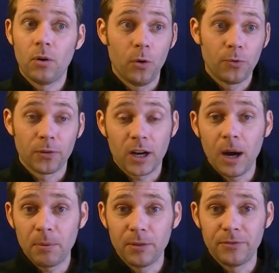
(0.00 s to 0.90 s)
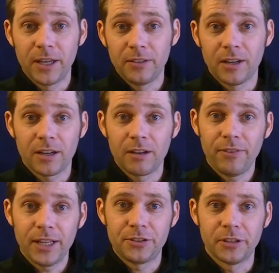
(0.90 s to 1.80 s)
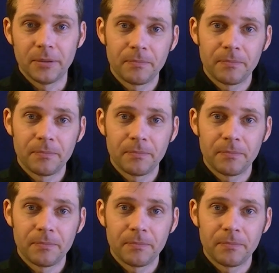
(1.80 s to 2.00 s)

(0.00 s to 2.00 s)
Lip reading: over a couple of days at a convention.